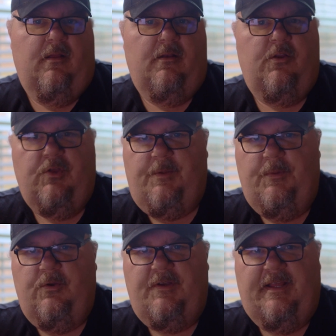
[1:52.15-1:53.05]
near the
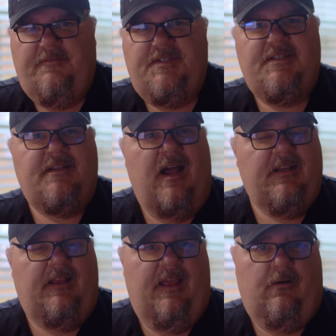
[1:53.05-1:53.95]
community of
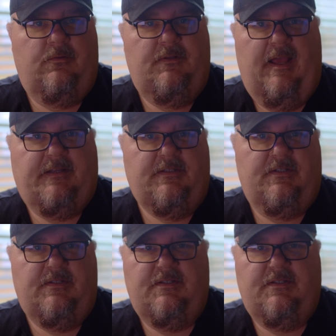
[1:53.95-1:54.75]
Stockdale, Texas.